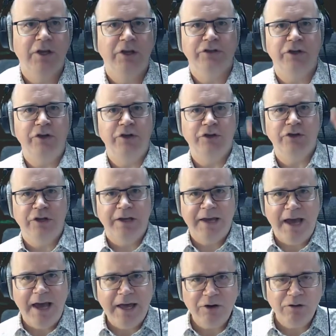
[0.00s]
So you can
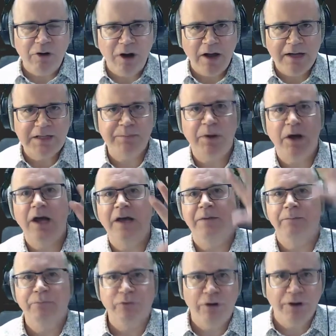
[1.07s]
categorize by the
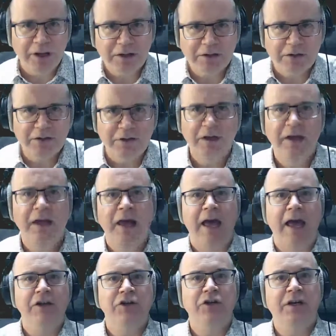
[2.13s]
products, and you can